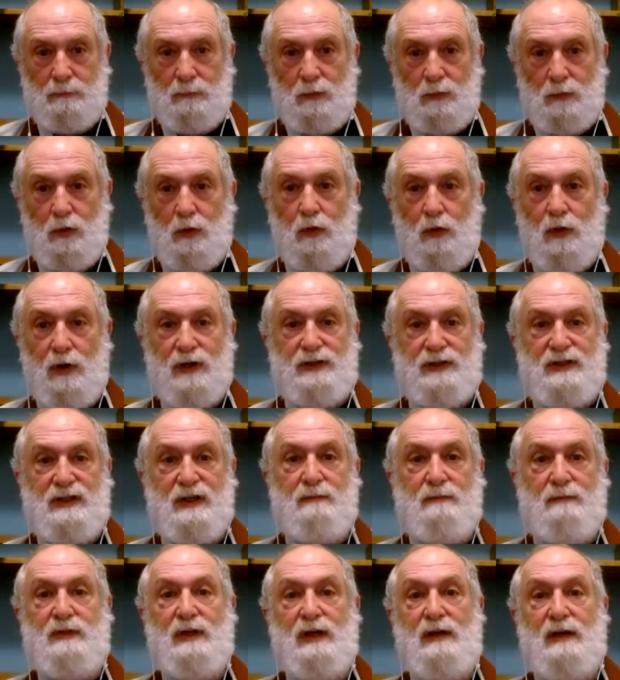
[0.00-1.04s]
Or
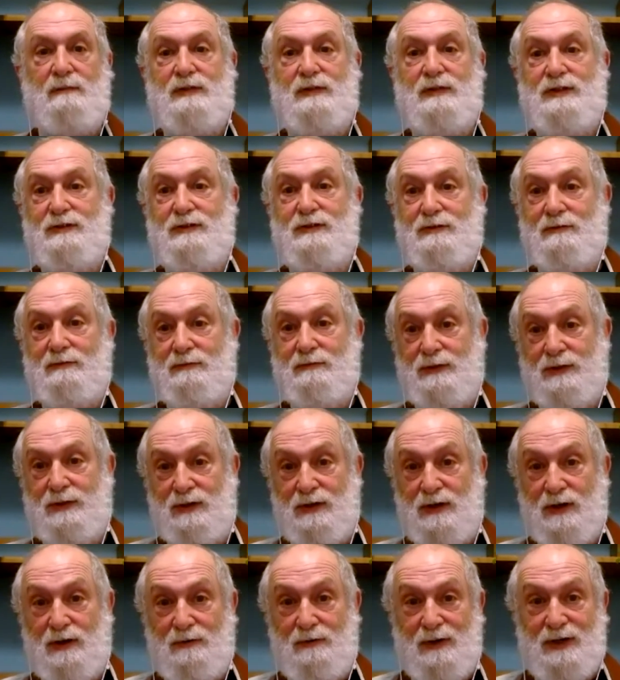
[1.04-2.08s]
sometimes you, you
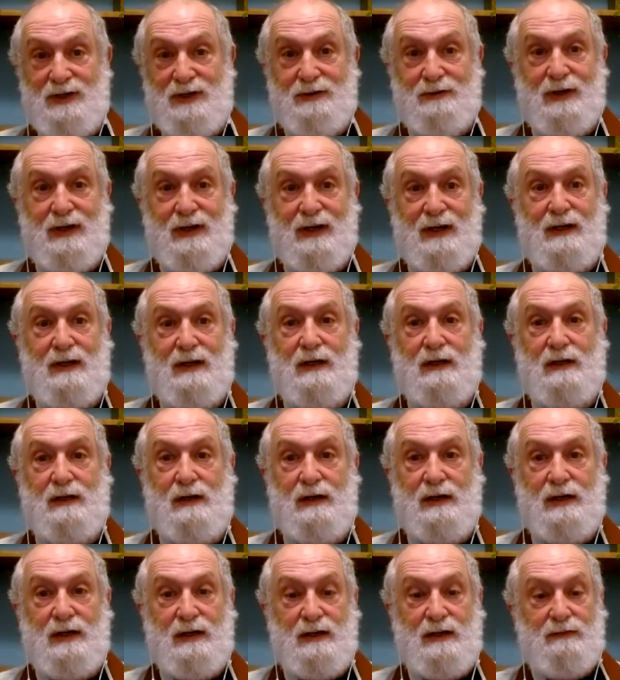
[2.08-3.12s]
know, when you're in a
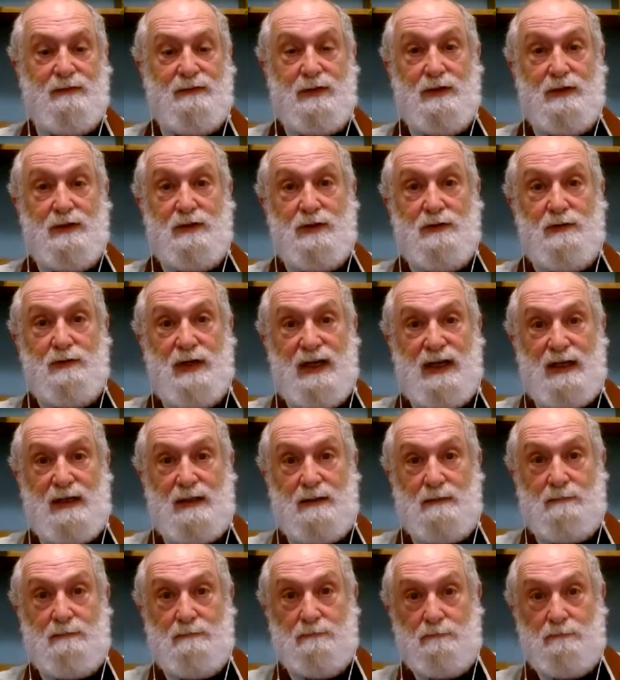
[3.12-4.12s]
Kong-an interview, you hit.